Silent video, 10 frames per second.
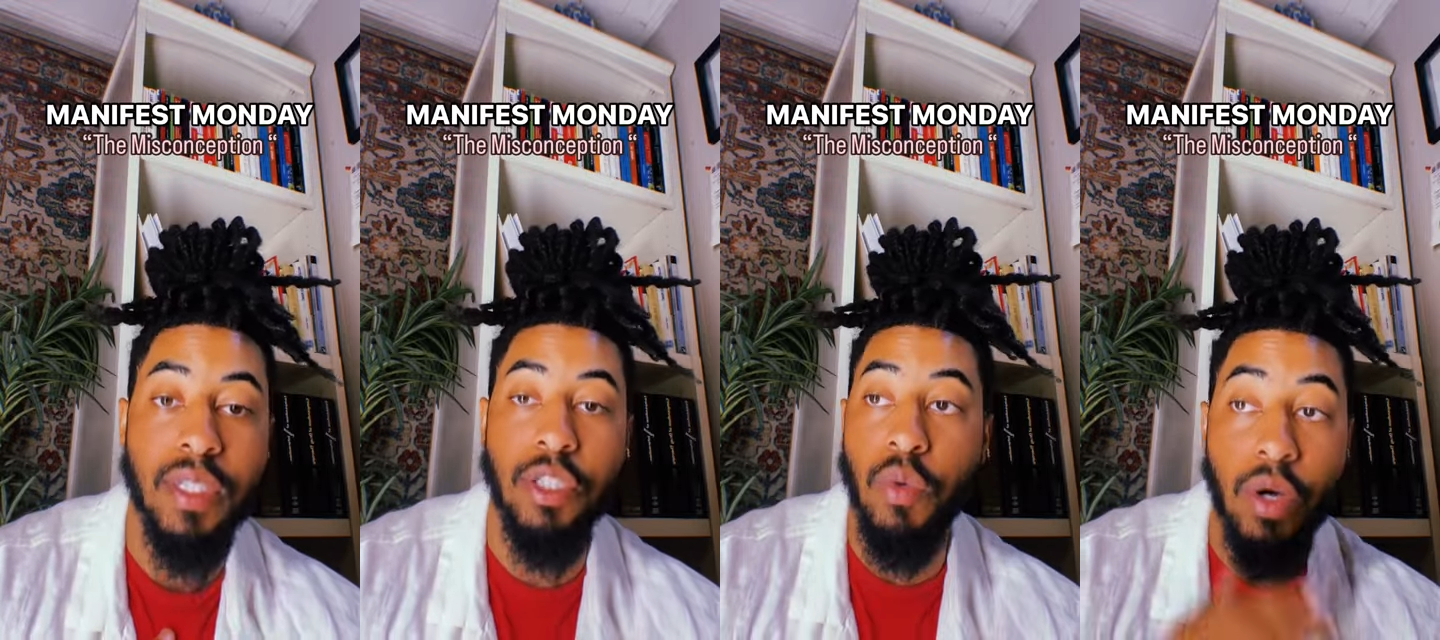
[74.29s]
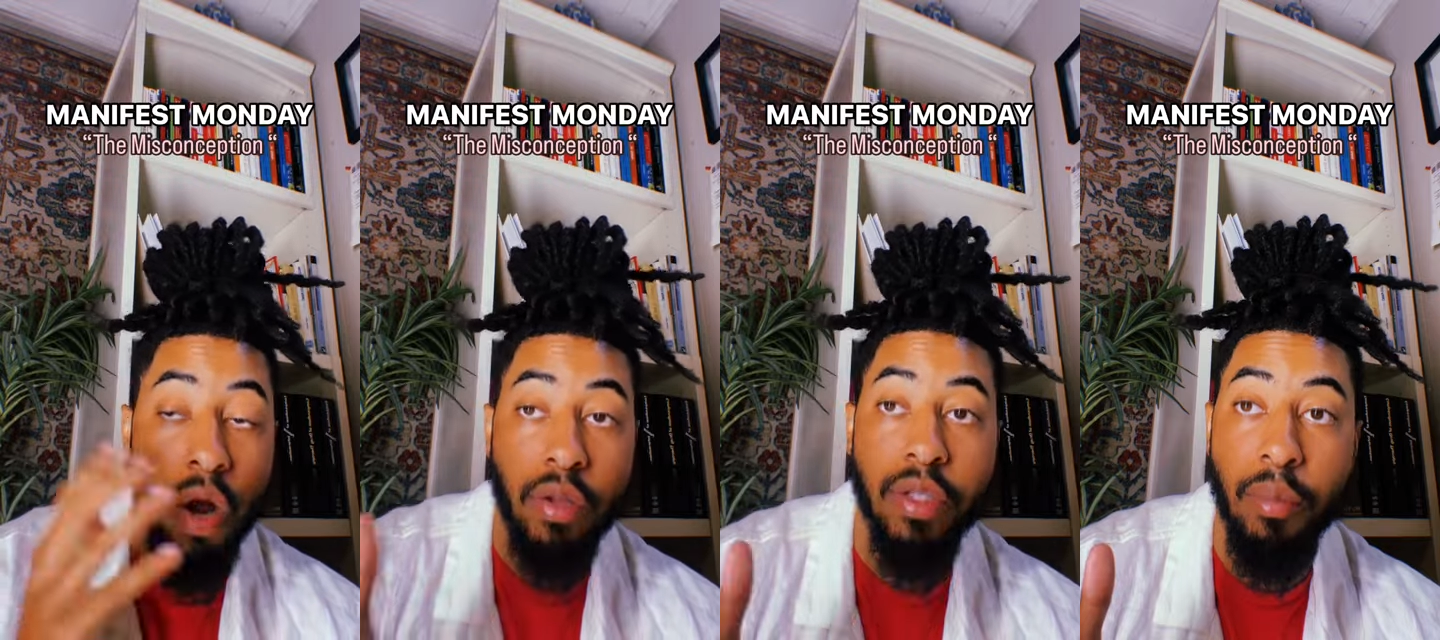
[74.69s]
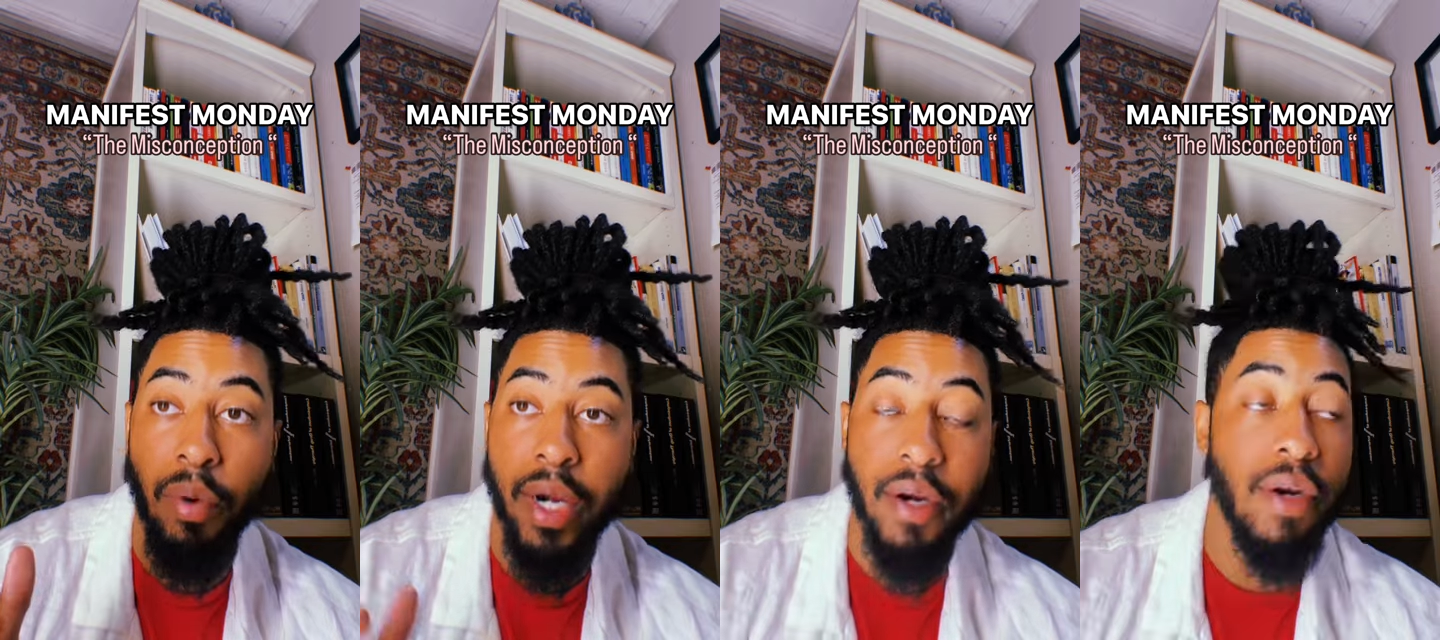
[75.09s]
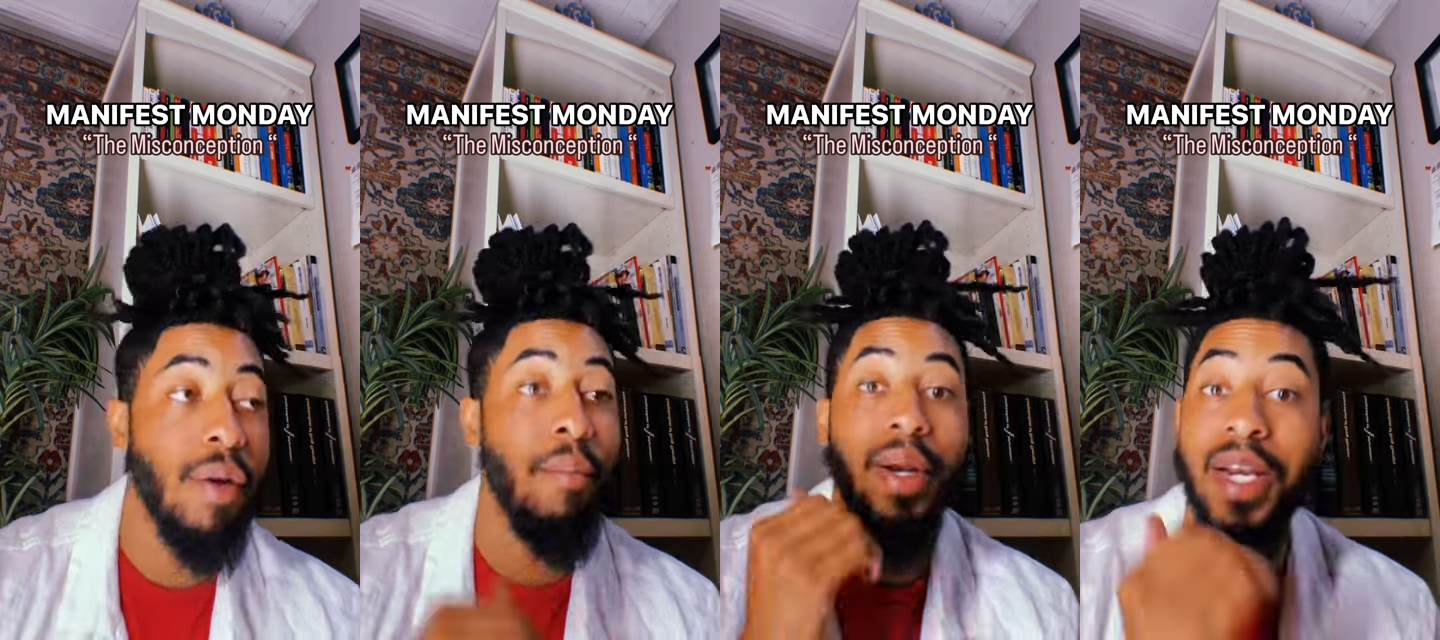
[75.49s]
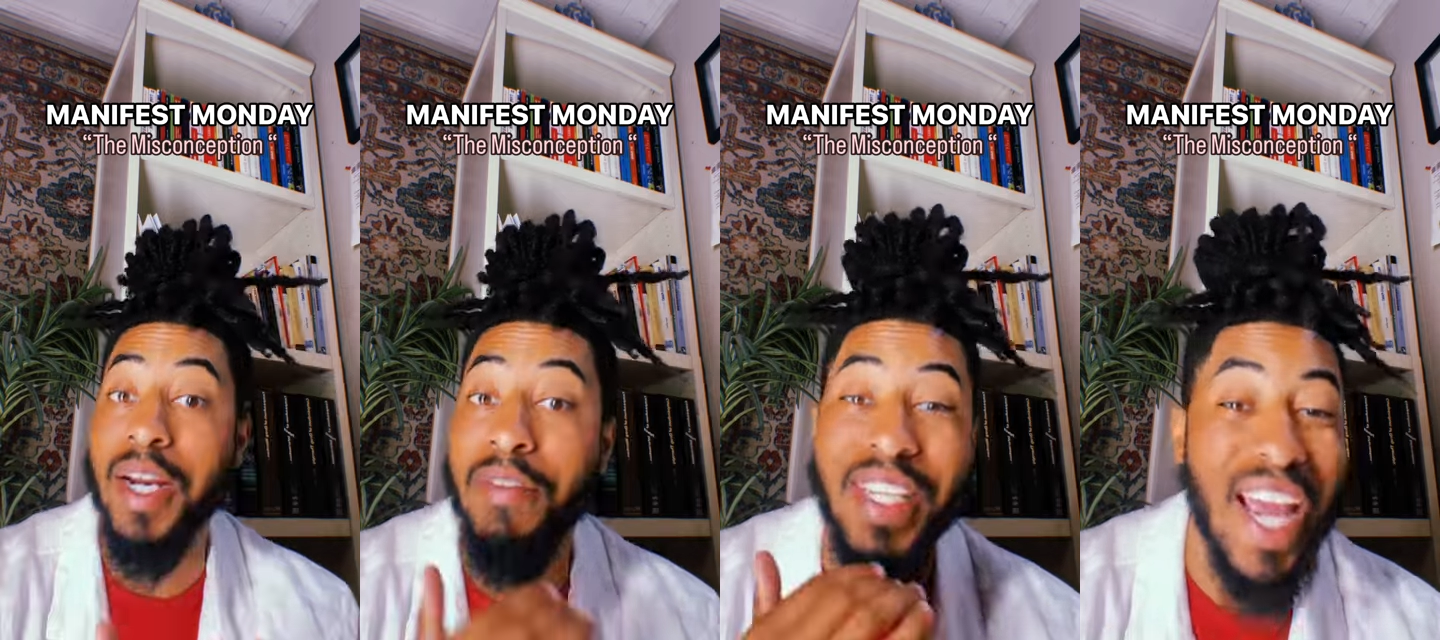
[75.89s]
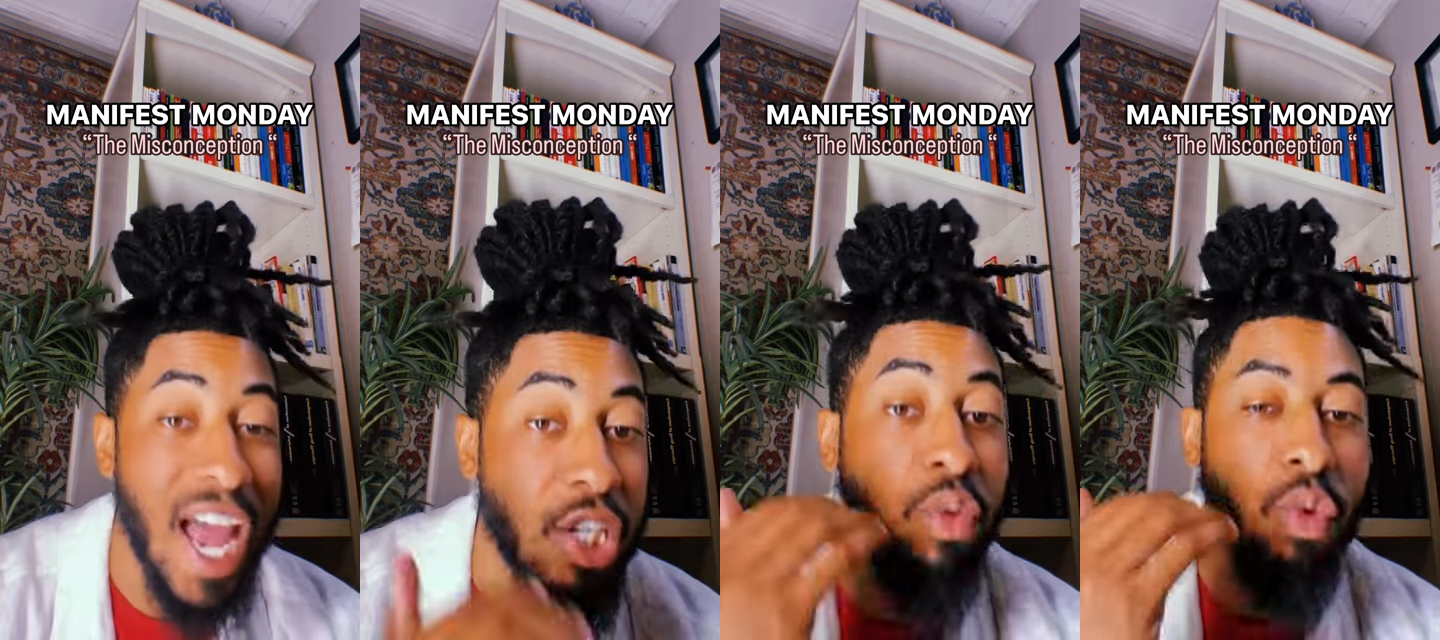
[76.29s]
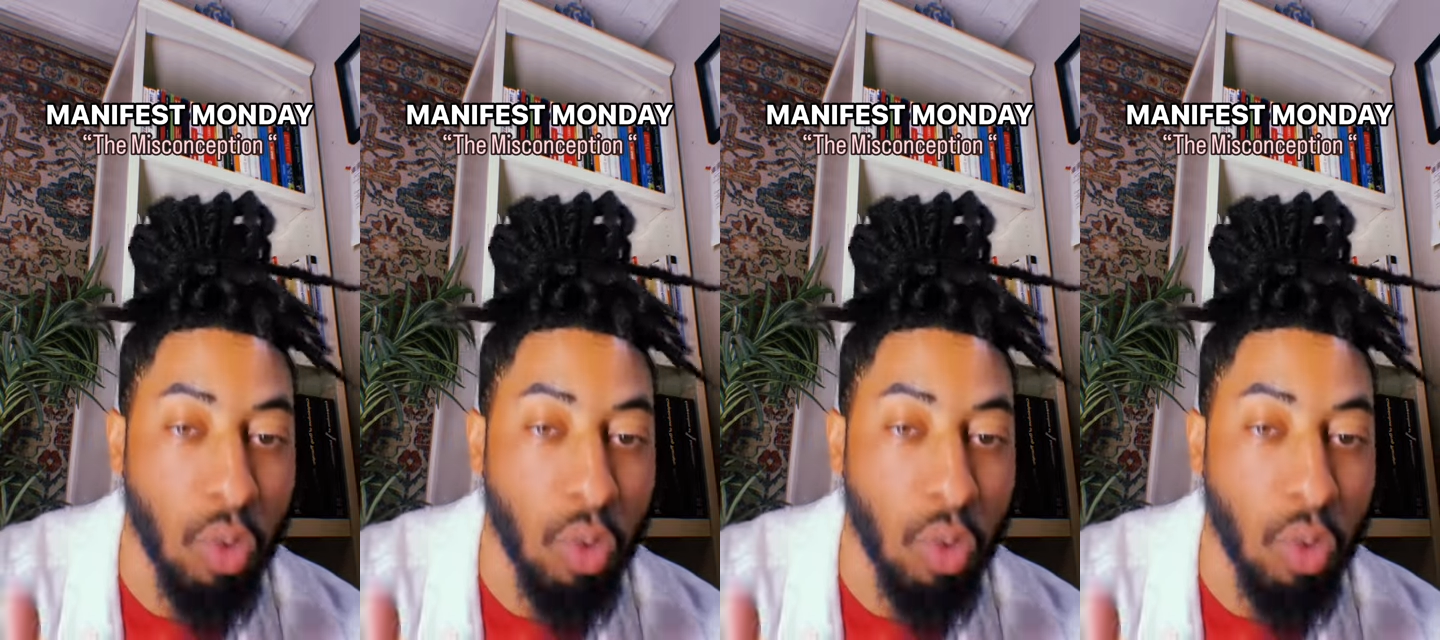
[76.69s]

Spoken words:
doing all of the prayer, but none of the actual